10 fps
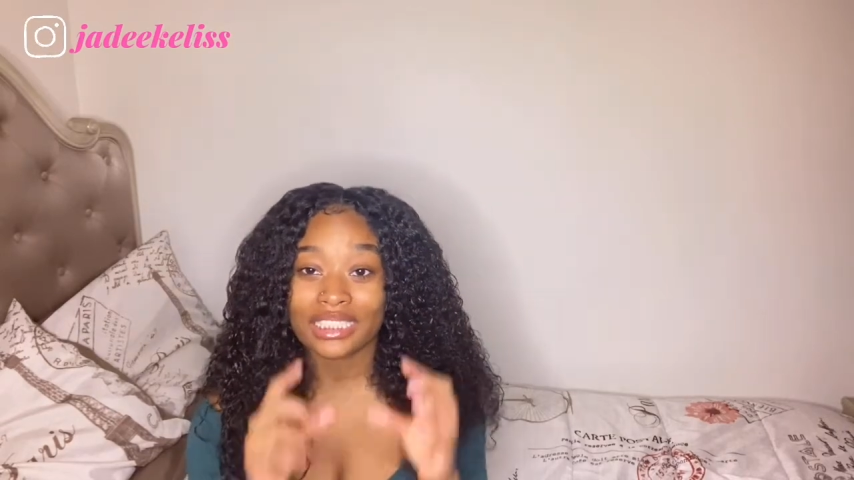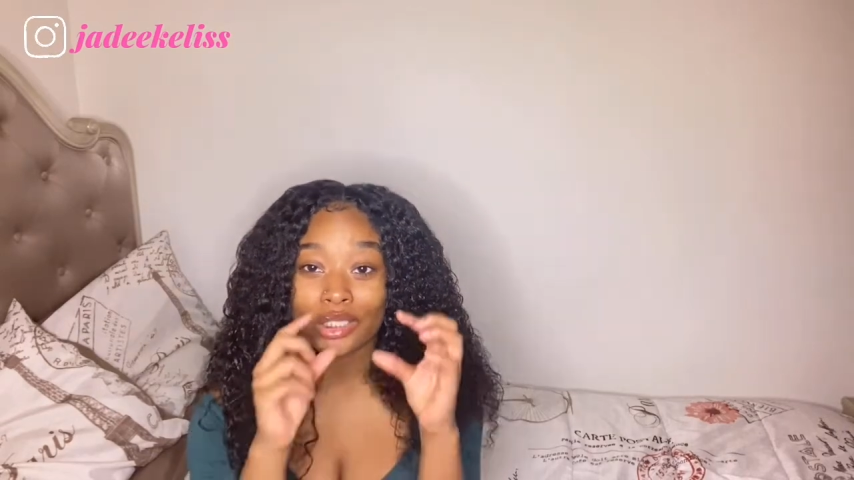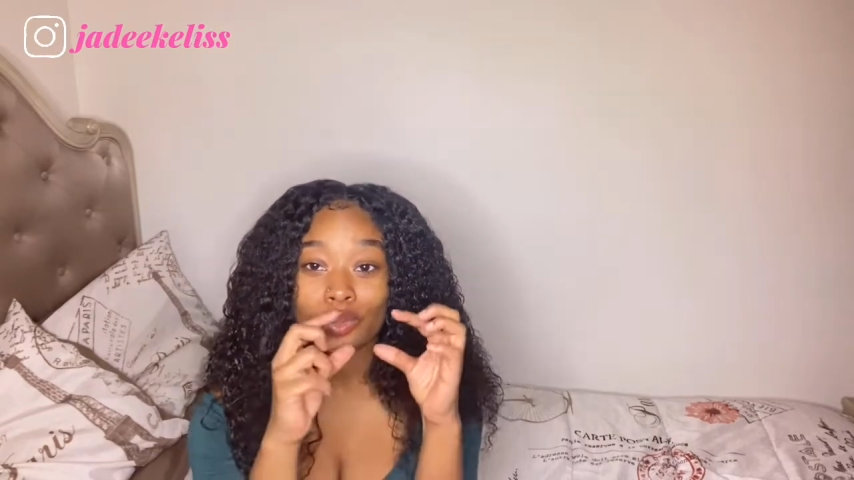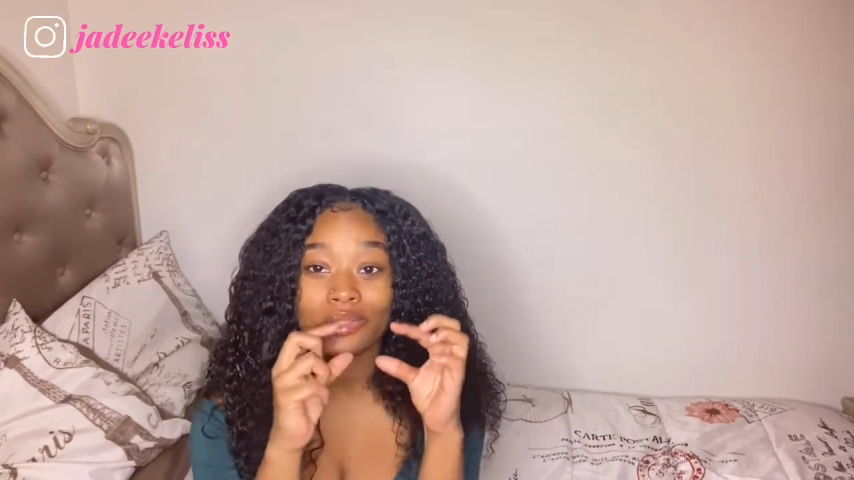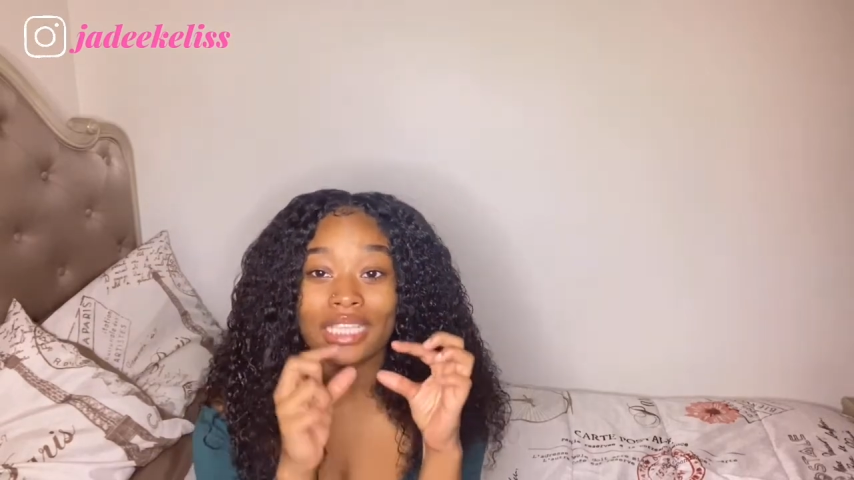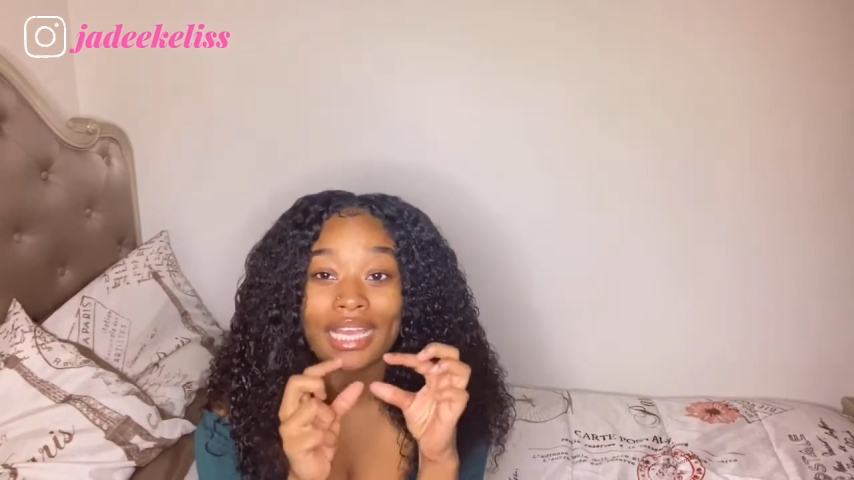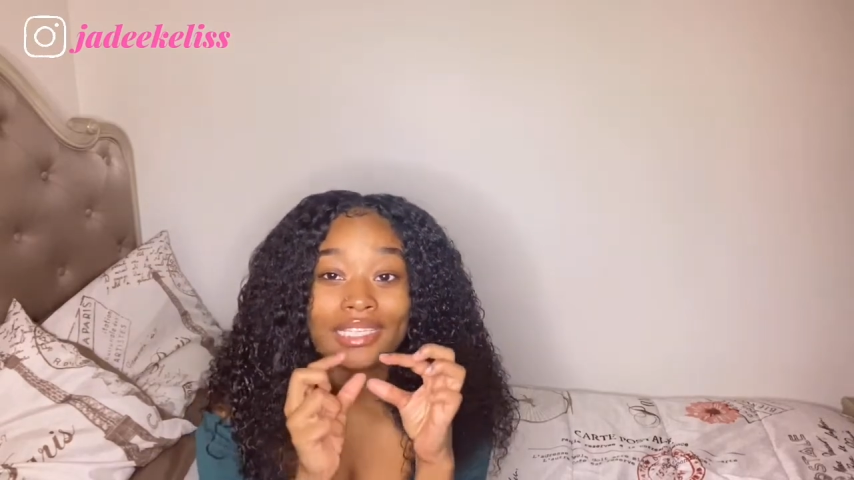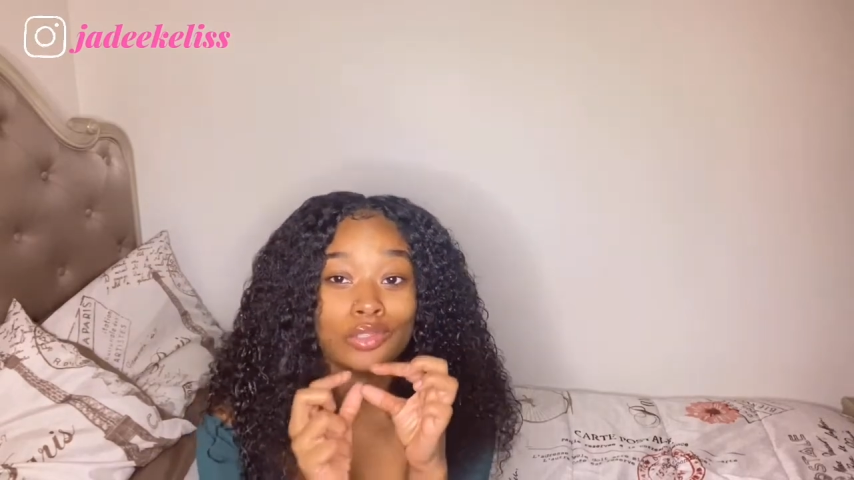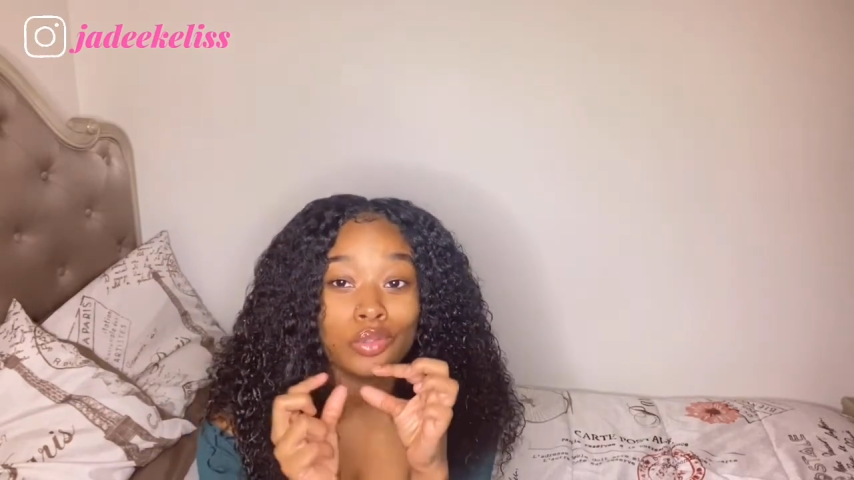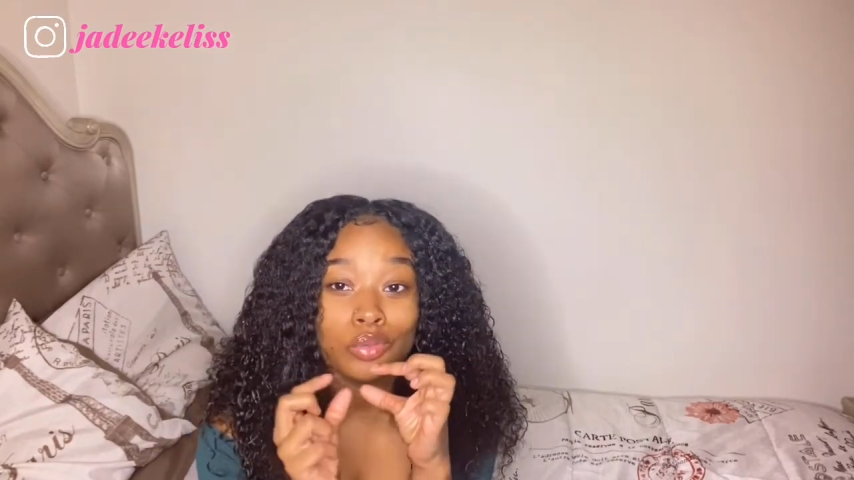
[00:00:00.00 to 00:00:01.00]
little
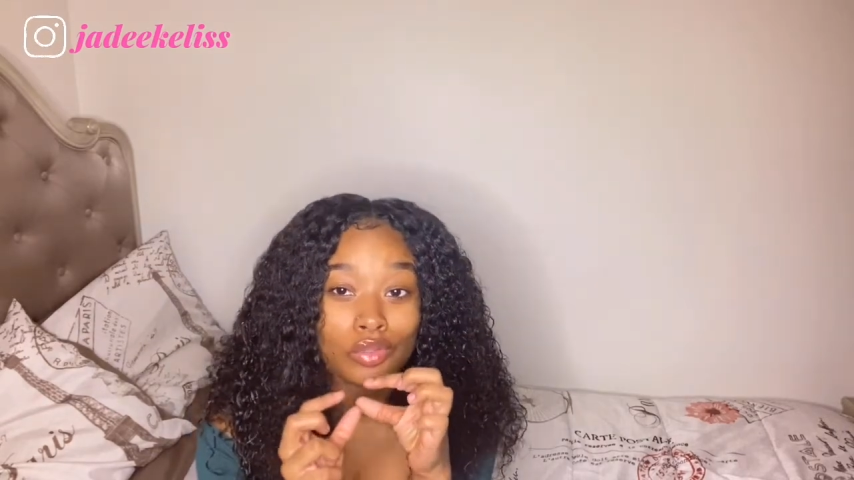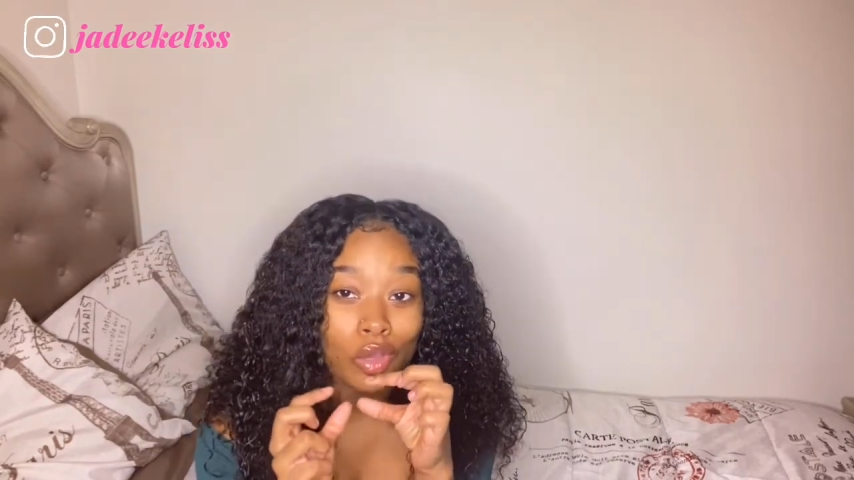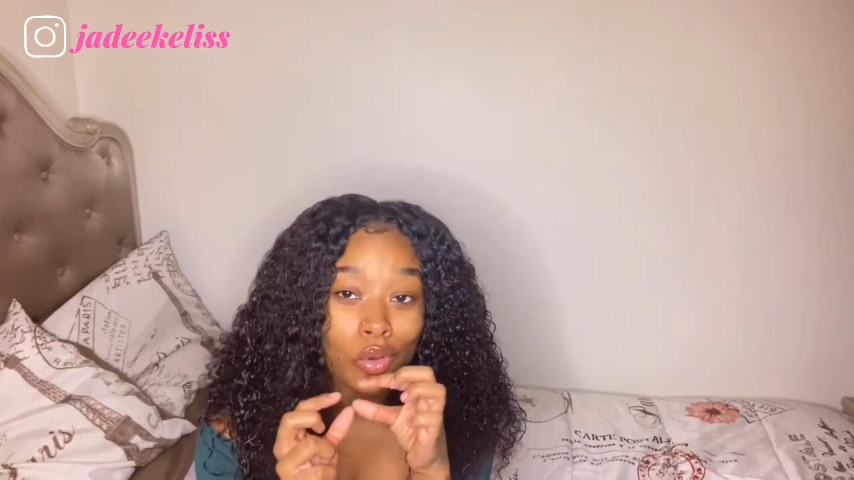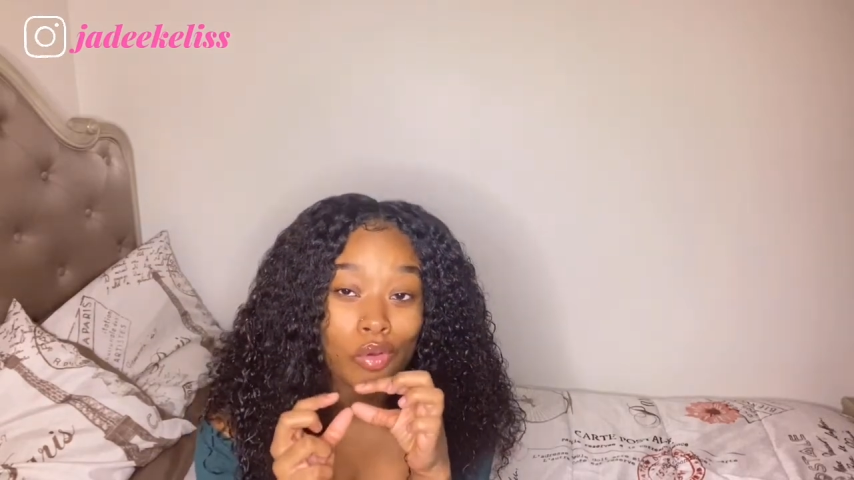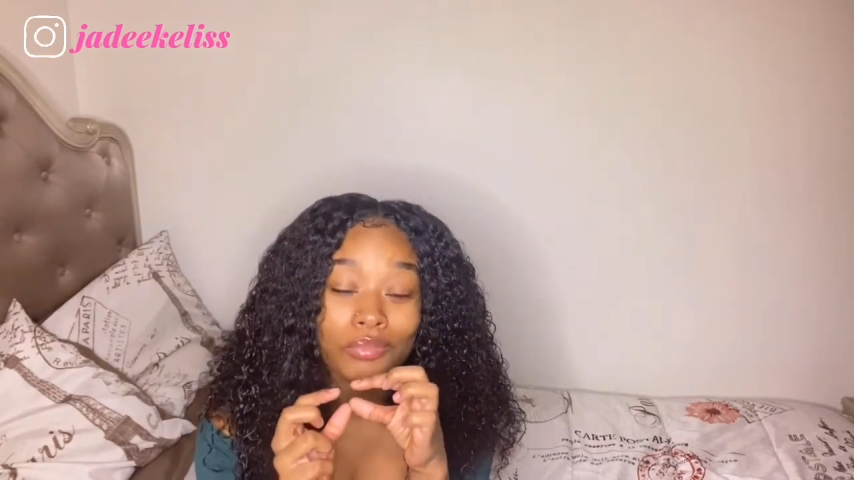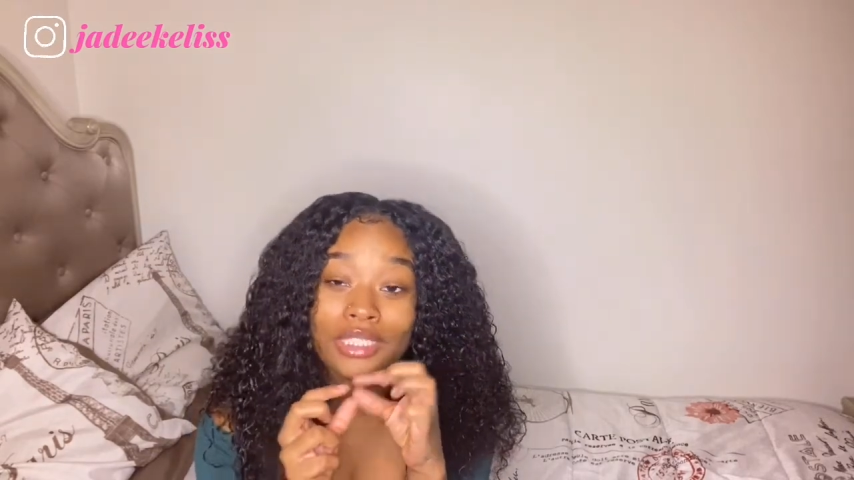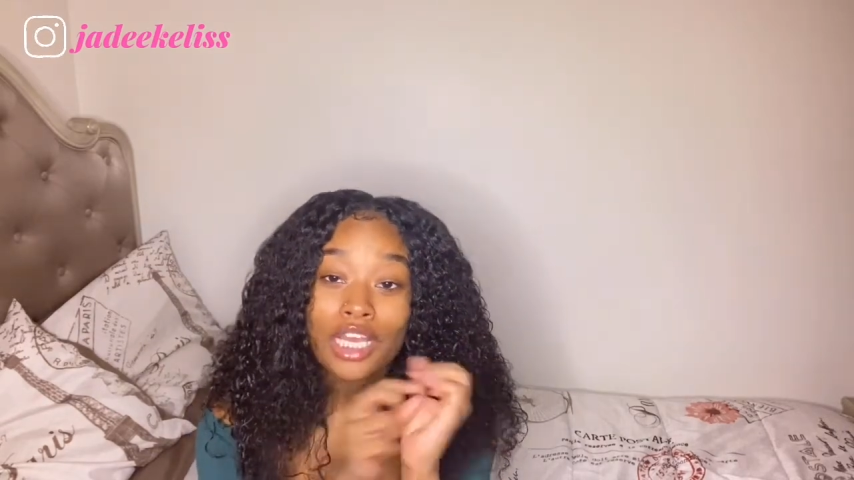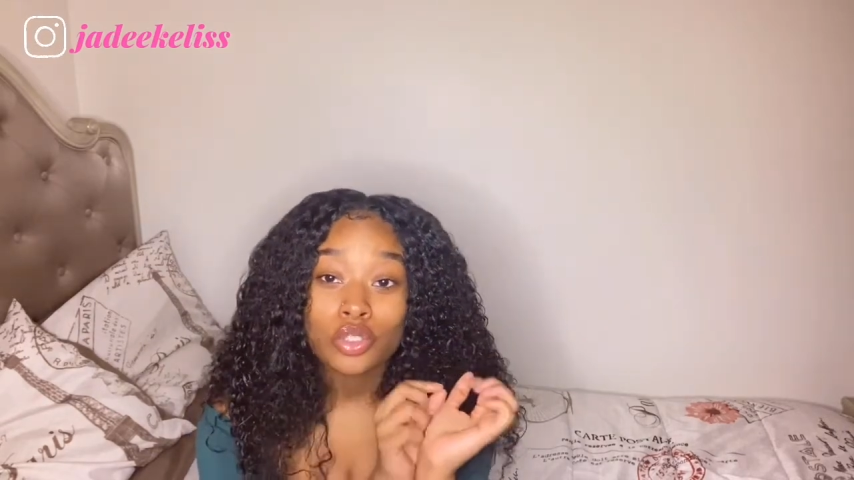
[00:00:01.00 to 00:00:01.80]
tiny tooth combs.